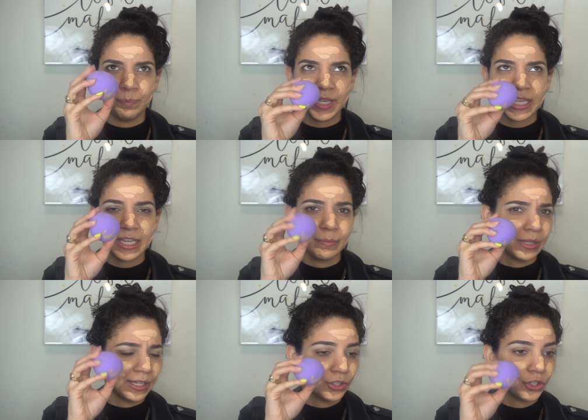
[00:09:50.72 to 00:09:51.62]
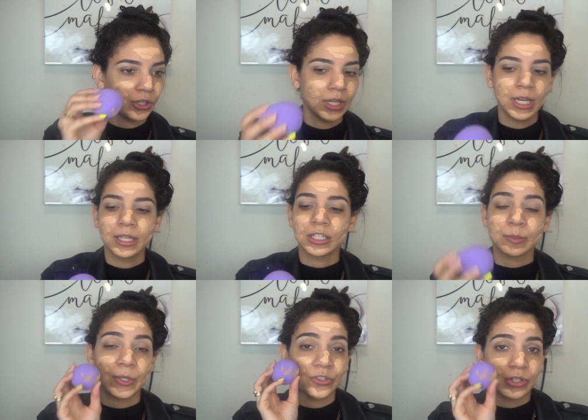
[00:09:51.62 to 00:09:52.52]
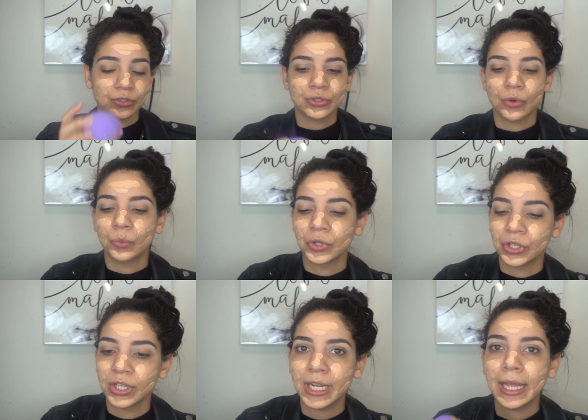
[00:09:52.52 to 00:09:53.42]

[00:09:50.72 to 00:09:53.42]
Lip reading: Beaky blender. Their sponges are so good,